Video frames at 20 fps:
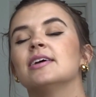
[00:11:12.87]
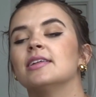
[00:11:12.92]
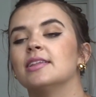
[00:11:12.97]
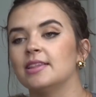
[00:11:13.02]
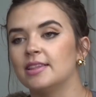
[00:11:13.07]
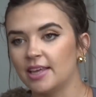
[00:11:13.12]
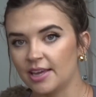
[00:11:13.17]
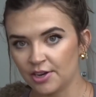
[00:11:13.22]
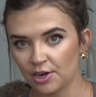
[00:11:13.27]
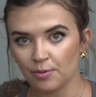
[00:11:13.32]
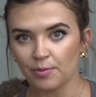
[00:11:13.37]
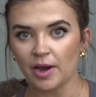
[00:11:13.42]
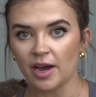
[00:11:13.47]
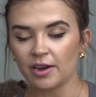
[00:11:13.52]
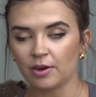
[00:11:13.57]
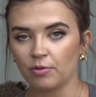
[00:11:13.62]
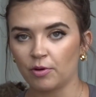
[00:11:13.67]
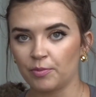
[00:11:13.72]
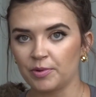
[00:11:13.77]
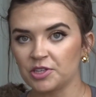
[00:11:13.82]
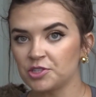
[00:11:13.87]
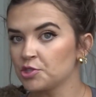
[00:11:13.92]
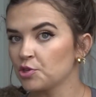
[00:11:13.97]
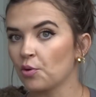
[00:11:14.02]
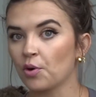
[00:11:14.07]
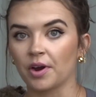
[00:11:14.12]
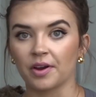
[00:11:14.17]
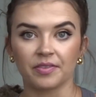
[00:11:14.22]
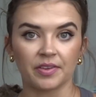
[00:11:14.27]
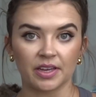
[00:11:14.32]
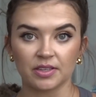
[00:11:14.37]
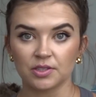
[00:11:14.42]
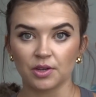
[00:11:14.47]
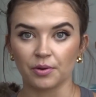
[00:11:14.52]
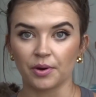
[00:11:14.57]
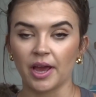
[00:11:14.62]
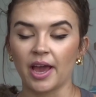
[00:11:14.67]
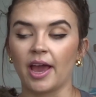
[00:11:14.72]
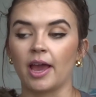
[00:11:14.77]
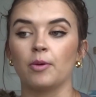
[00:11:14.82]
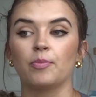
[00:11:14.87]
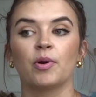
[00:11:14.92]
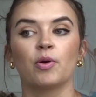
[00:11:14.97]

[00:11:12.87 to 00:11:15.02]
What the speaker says: then your body will be sore, and that's okay.